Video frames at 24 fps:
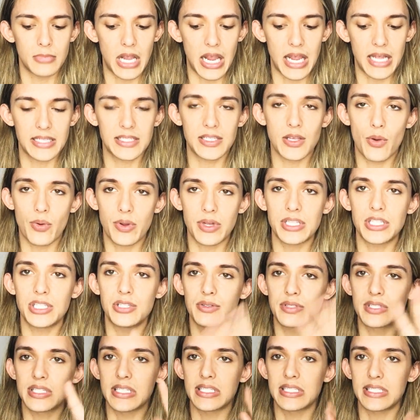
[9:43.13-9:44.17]
it's going to
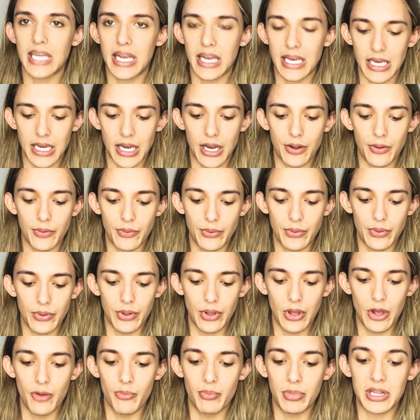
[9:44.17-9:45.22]
sustain you.
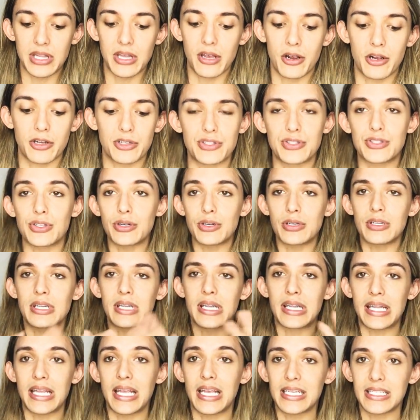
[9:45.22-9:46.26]
But there are certain
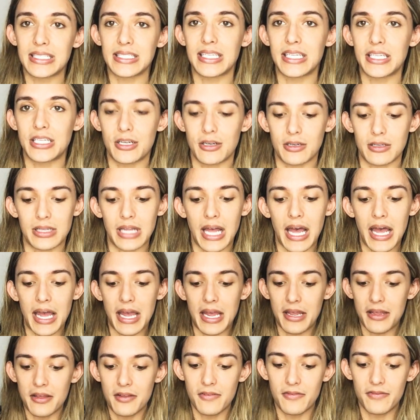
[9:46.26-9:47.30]
things in your
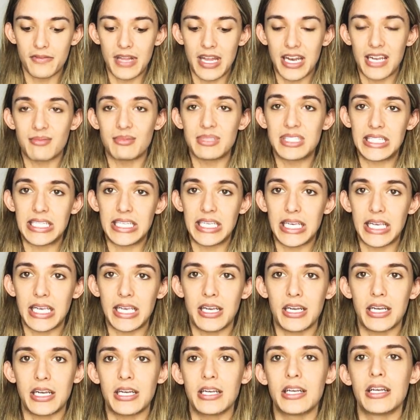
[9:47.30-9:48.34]
life that I'm seeing
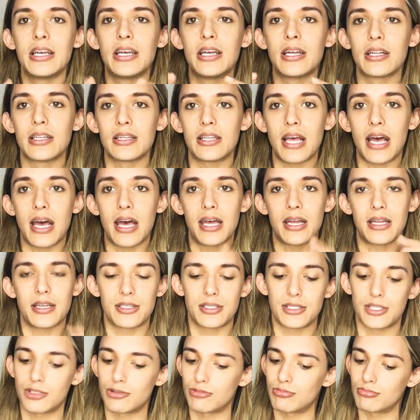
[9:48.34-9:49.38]
here
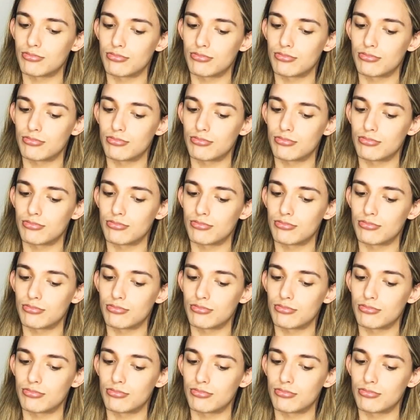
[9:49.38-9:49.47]
that